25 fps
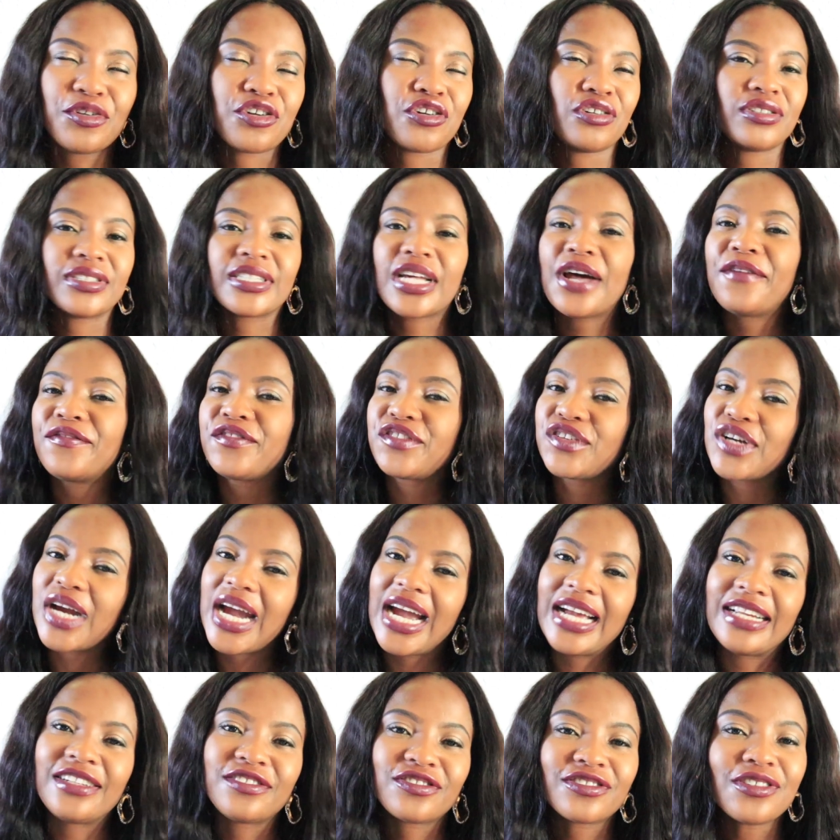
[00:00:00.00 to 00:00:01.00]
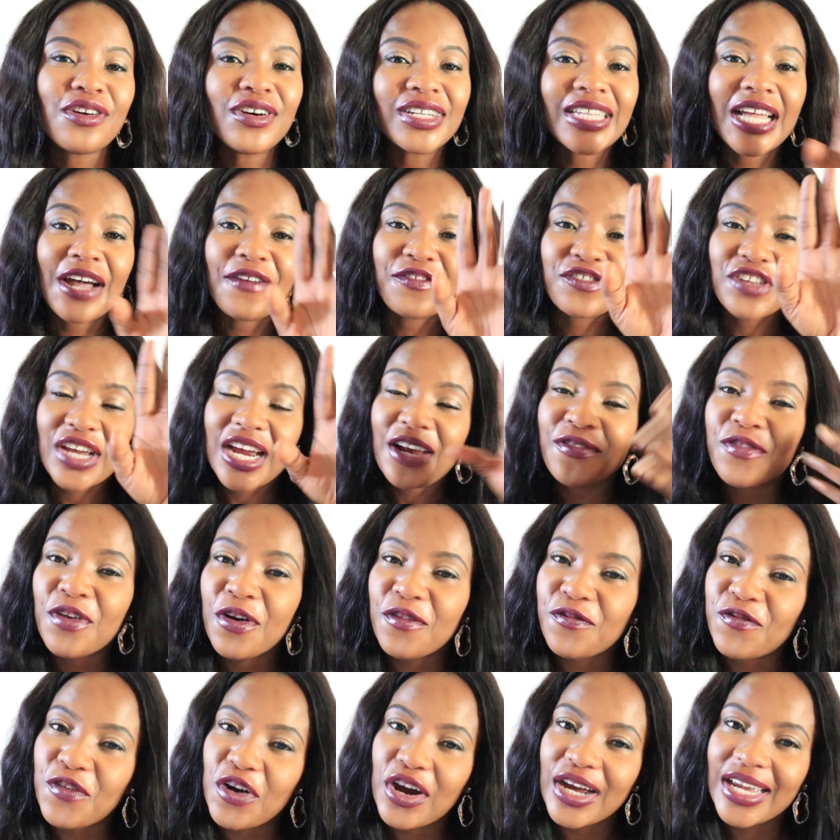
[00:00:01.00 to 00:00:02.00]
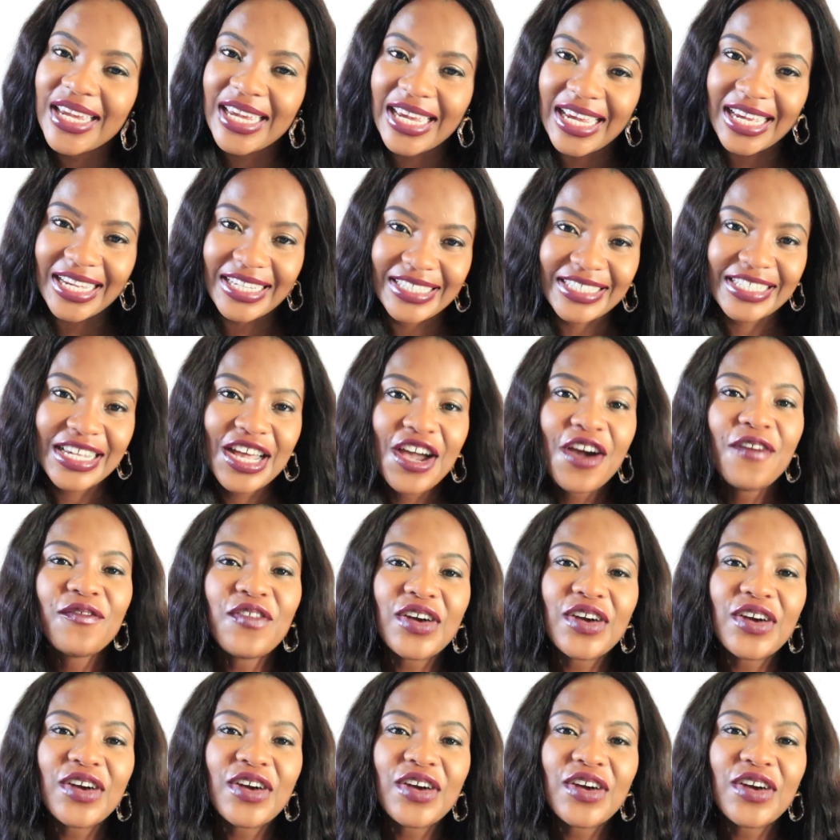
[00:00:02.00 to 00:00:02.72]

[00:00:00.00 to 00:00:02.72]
because I've tried. So I've tried for 4 years.